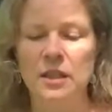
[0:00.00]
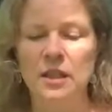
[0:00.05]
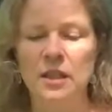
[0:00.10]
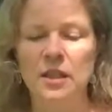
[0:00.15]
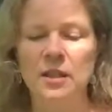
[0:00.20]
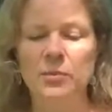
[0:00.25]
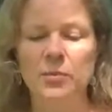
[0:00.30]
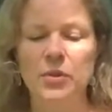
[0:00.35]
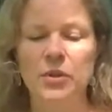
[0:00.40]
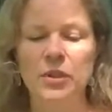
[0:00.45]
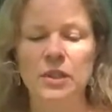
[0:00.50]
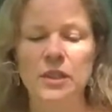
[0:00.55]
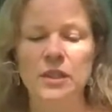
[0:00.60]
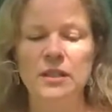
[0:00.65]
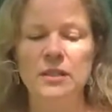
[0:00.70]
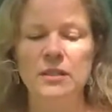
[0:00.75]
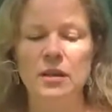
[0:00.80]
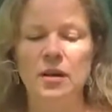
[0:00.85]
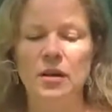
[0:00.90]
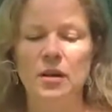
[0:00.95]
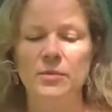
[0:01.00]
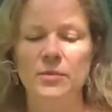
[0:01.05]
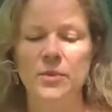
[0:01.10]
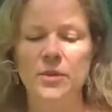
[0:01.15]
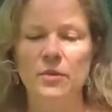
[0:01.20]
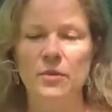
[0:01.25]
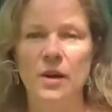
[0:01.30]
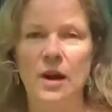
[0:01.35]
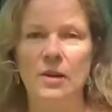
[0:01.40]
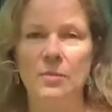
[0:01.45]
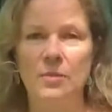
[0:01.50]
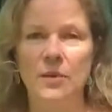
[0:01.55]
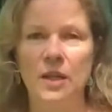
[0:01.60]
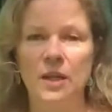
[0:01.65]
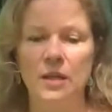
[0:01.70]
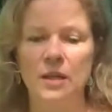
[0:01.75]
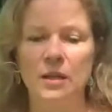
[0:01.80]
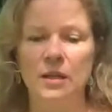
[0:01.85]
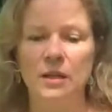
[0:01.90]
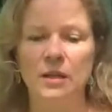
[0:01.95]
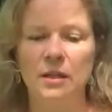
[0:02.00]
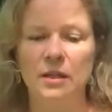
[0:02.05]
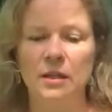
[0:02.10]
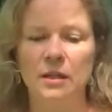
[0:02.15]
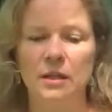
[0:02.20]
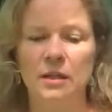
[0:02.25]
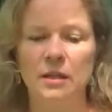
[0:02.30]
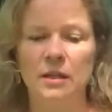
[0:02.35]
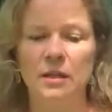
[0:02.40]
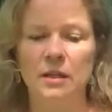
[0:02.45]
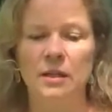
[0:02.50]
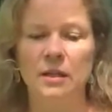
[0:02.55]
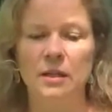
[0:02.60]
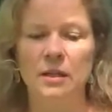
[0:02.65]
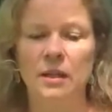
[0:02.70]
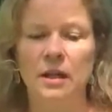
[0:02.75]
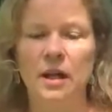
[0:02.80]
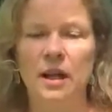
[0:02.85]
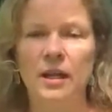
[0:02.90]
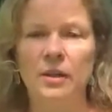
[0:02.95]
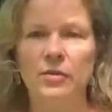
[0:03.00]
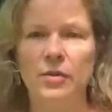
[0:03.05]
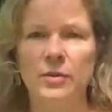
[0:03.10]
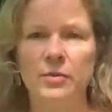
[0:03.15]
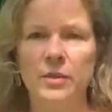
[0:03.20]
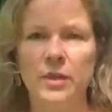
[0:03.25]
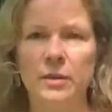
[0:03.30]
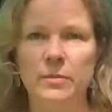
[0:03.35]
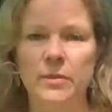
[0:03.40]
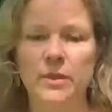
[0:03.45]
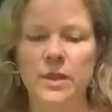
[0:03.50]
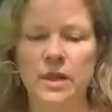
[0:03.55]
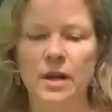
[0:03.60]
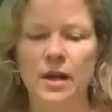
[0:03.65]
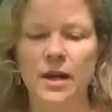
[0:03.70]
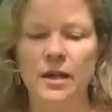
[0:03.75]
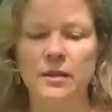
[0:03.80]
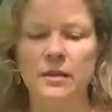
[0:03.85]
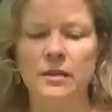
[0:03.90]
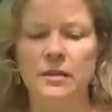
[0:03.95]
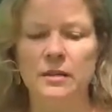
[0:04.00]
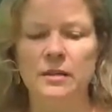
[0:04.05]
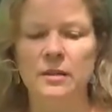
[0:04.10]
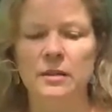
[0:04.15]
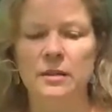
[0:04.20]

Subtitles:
he put his arms around me. I gripped him tight.